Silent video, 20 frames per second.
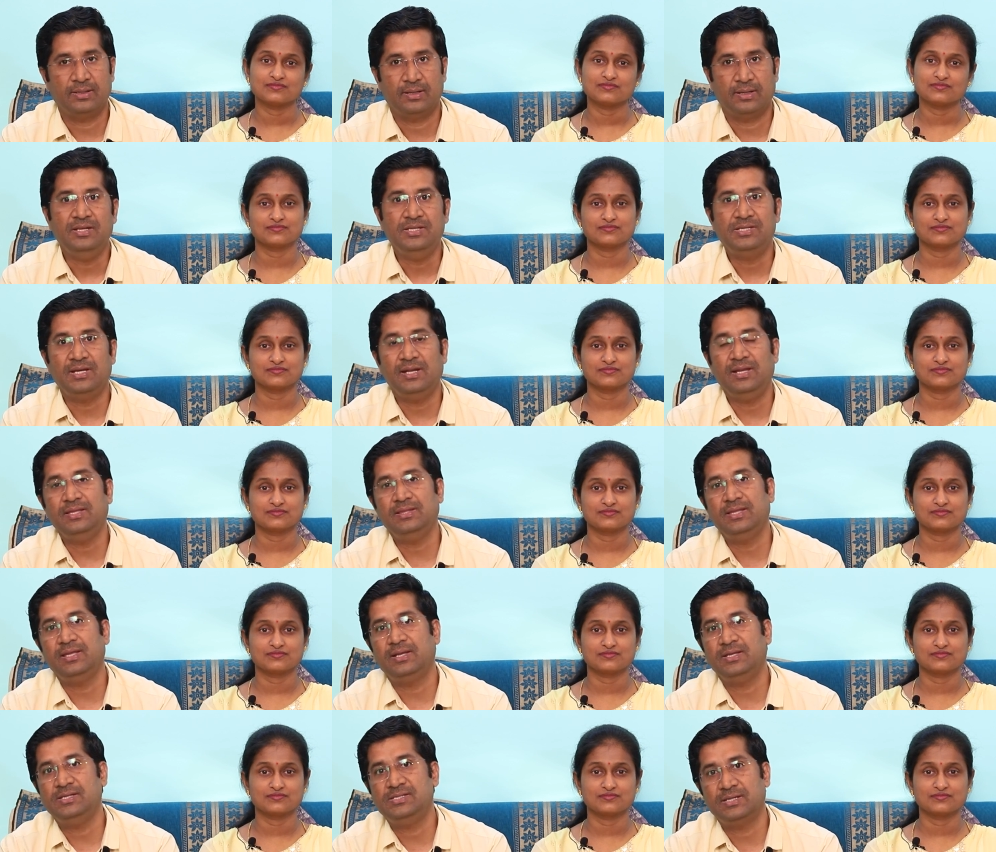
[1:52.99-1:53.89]
Speaker 1: Initially,
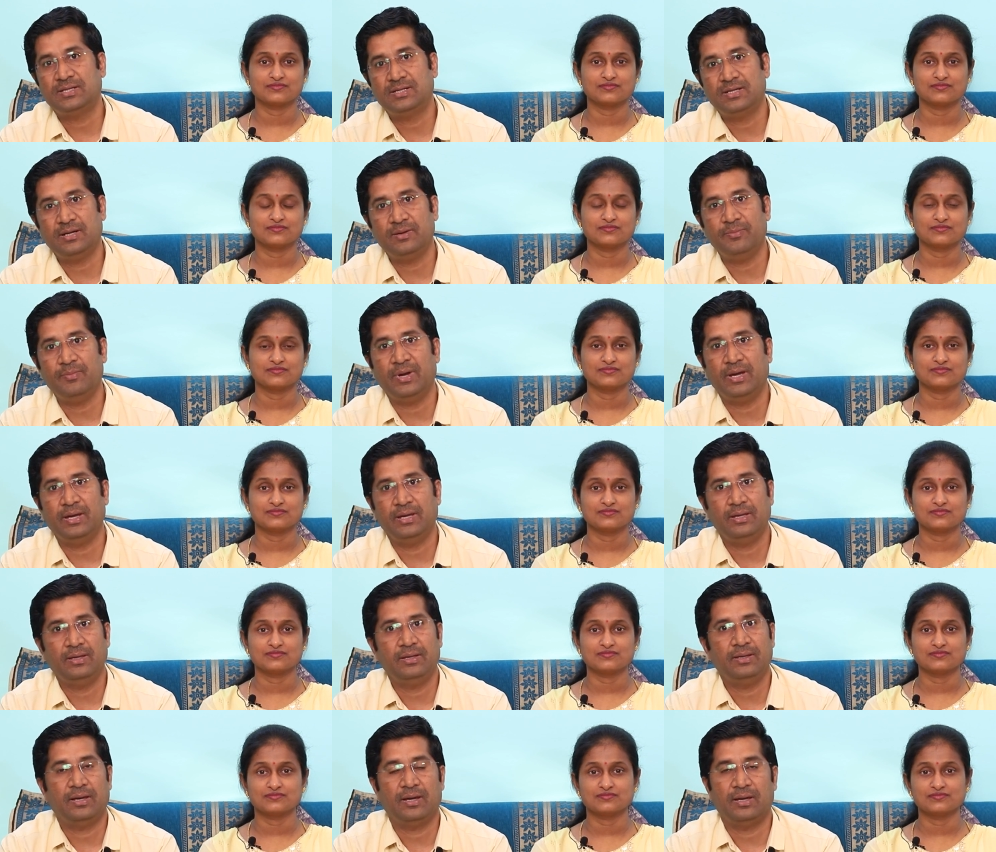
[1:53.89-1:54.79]
they rejected
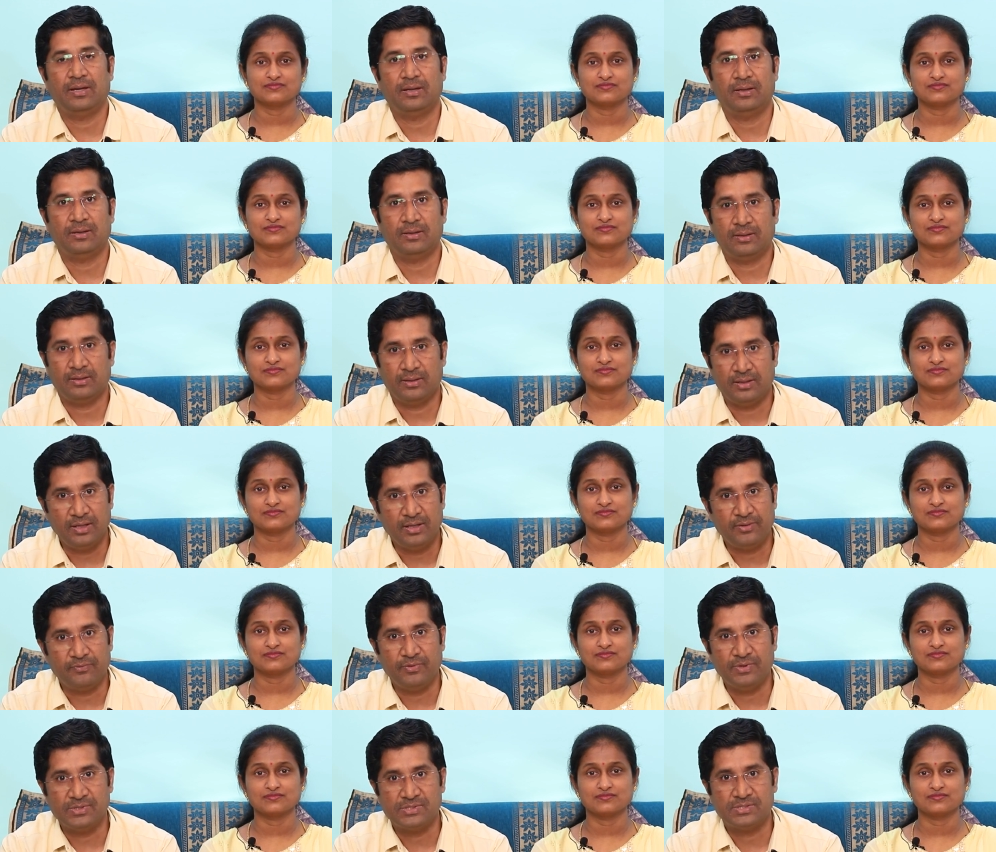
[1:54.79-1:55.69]
my uh,
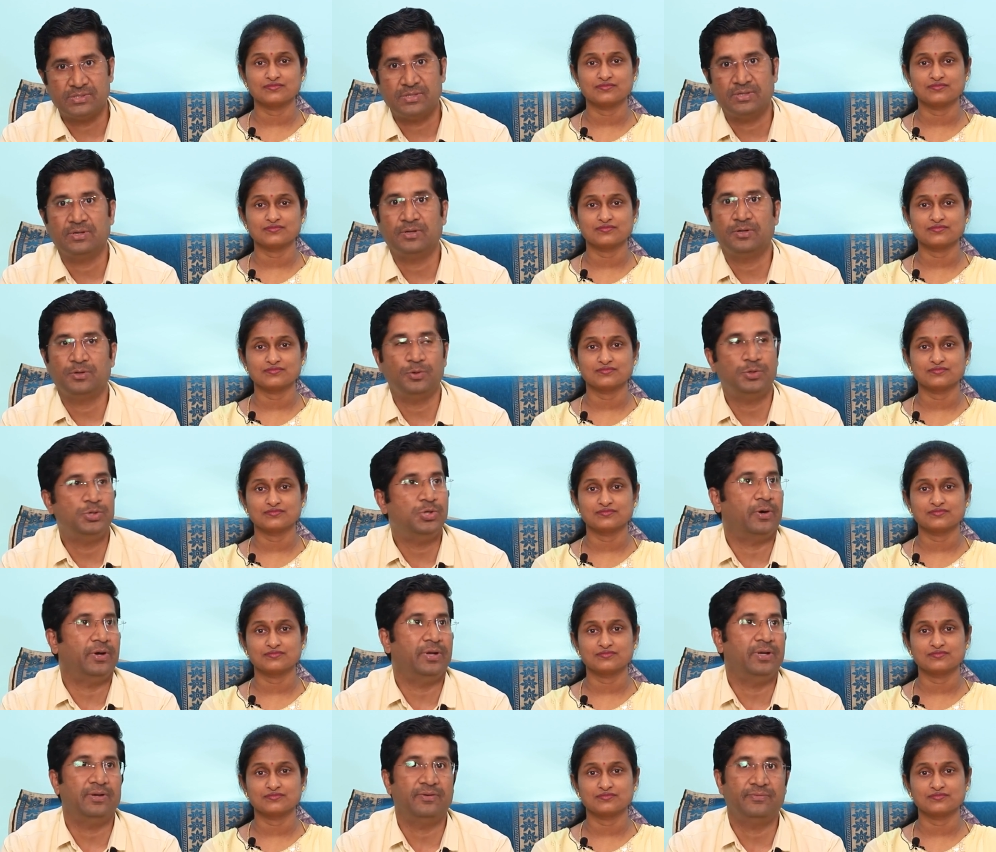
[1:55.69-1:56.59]
request to
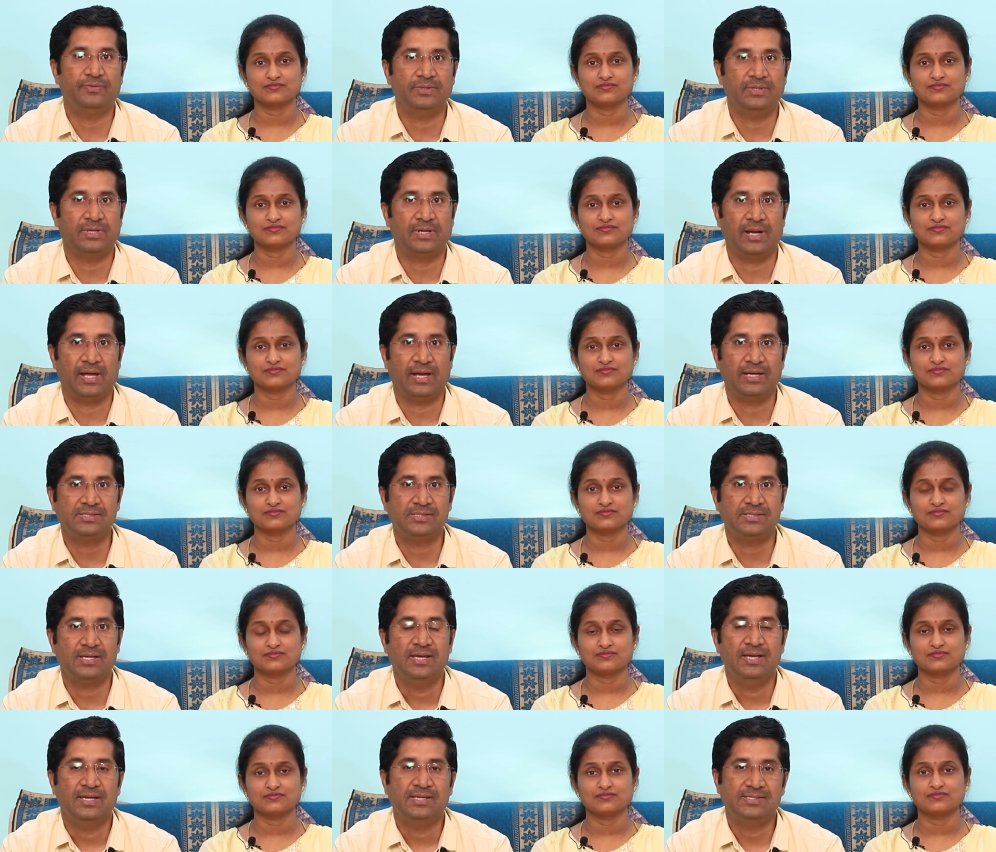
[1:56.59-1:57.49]
join her for the
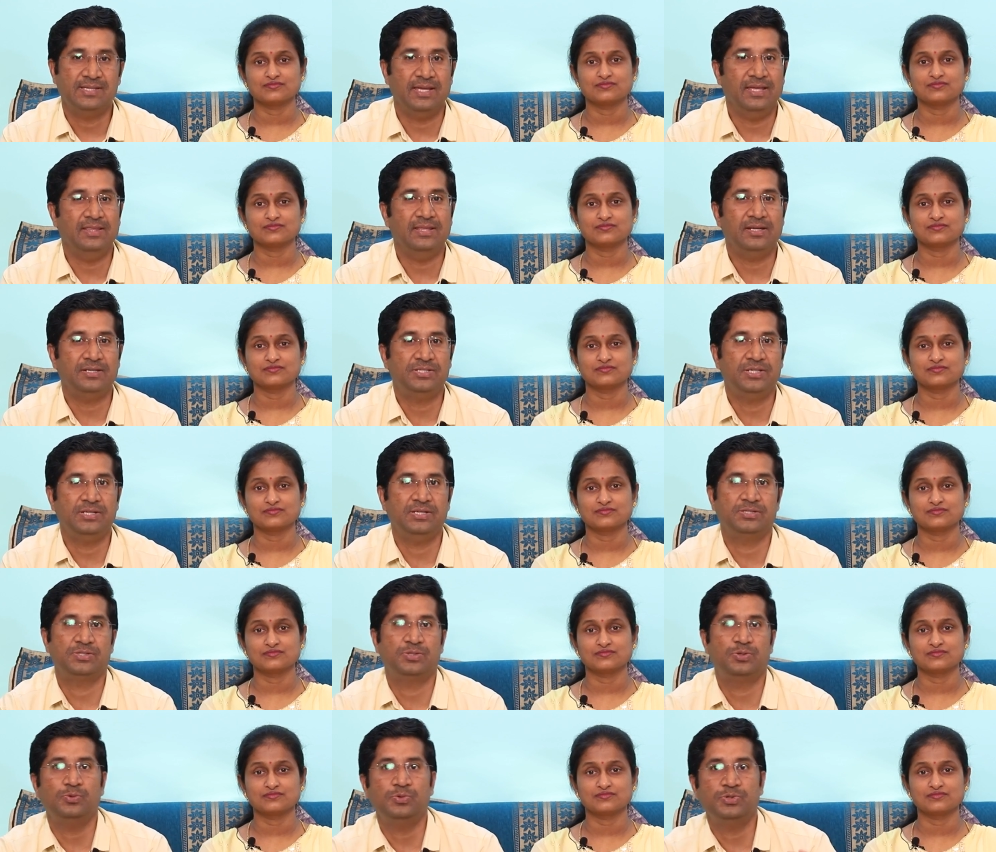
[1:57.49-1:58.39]
class, saying that she
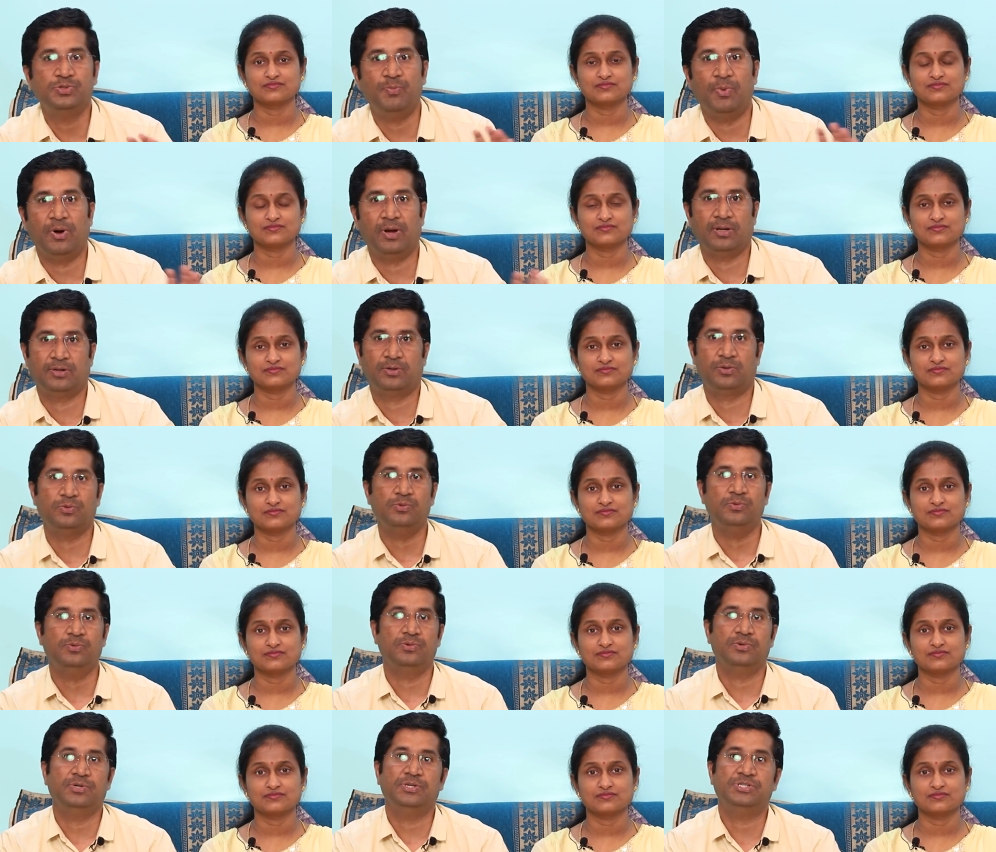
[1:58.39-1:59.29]
is too small
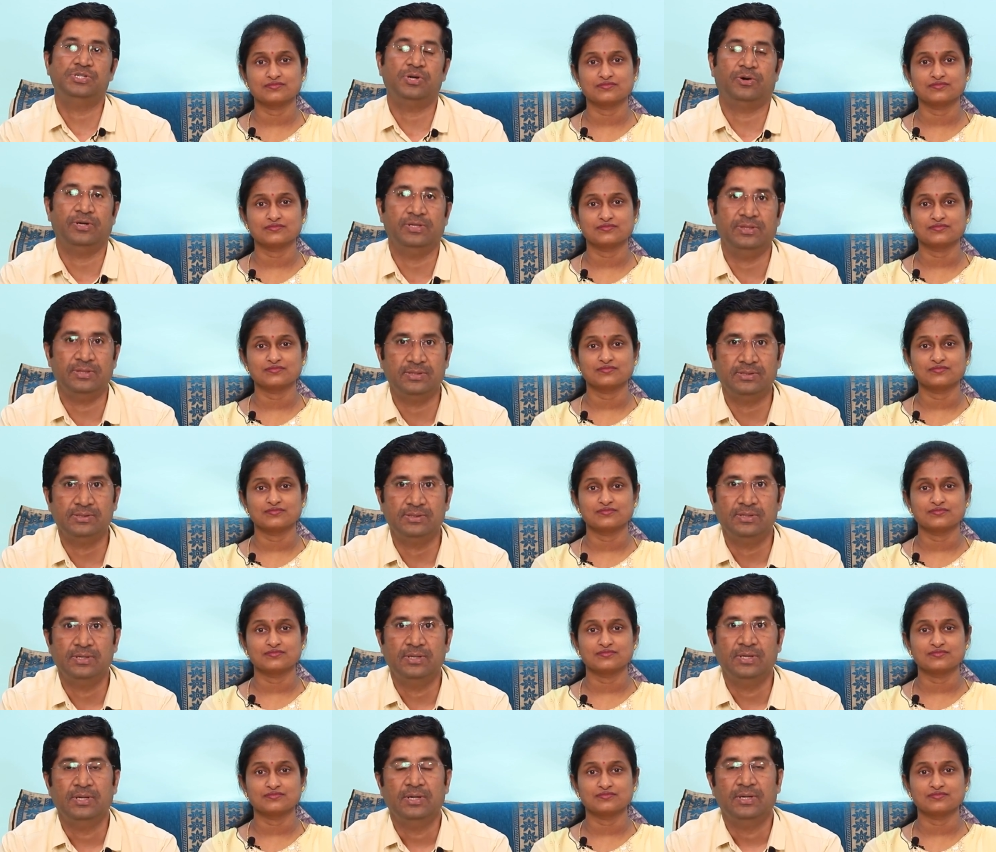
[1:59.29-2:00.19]
to join the
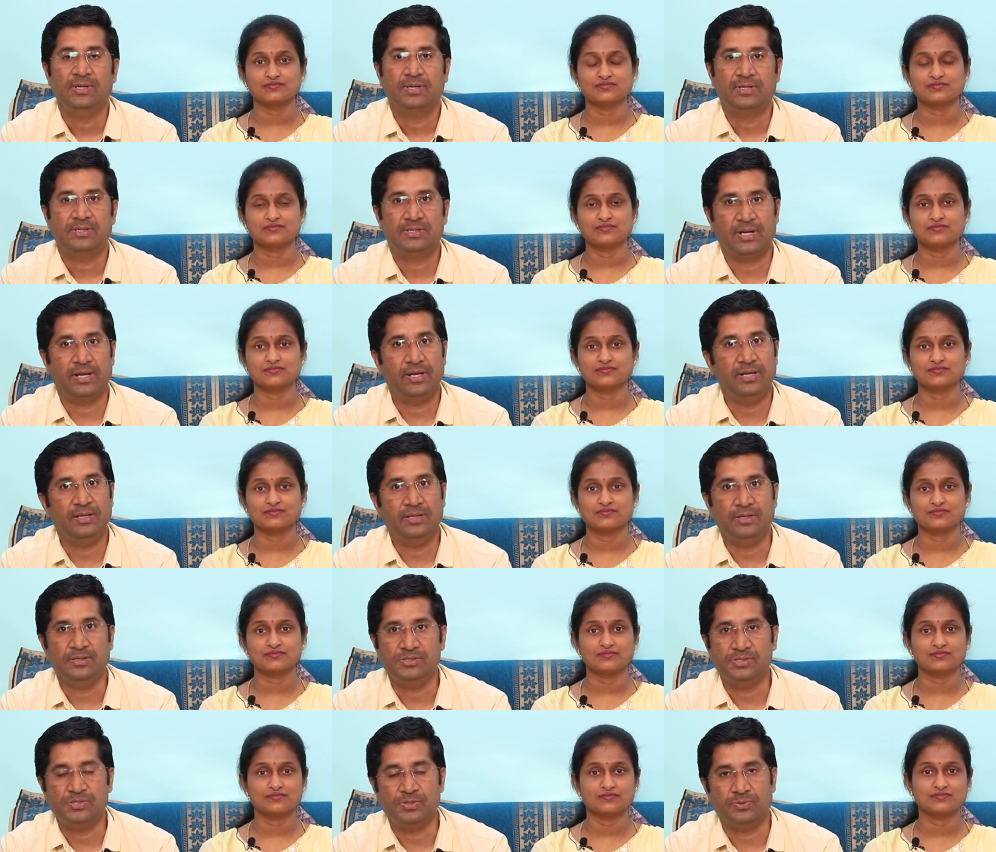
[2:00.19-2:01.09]
training
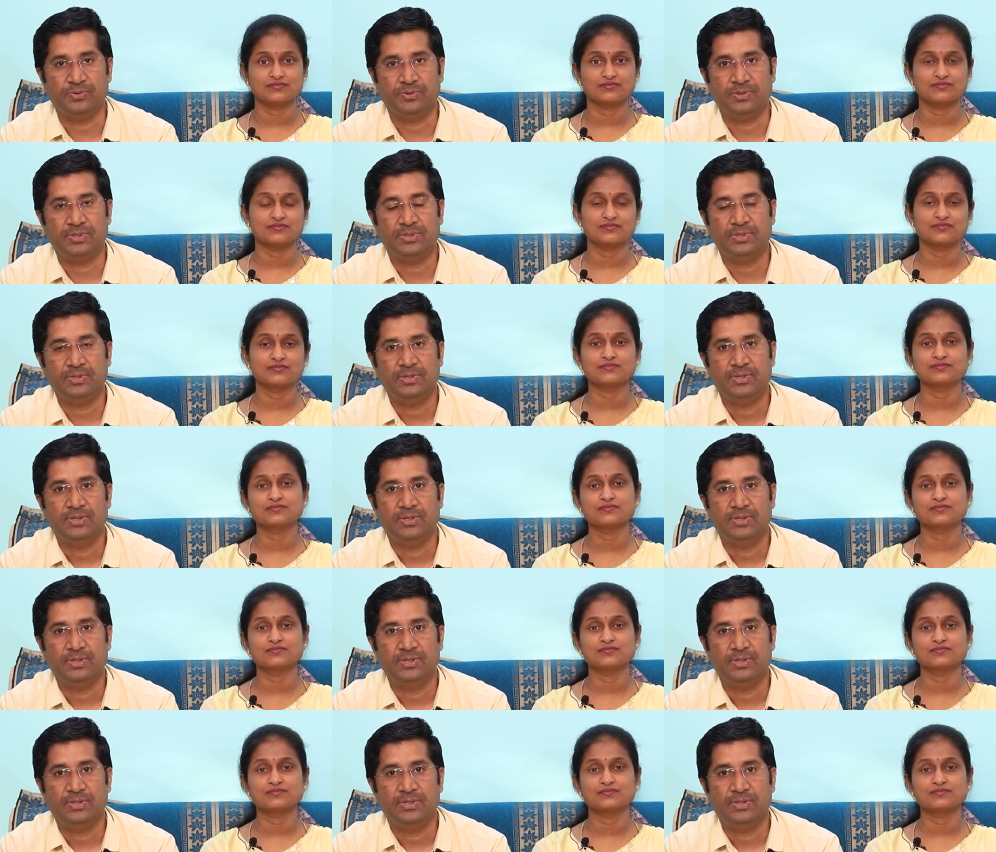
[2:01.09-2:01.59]
institute.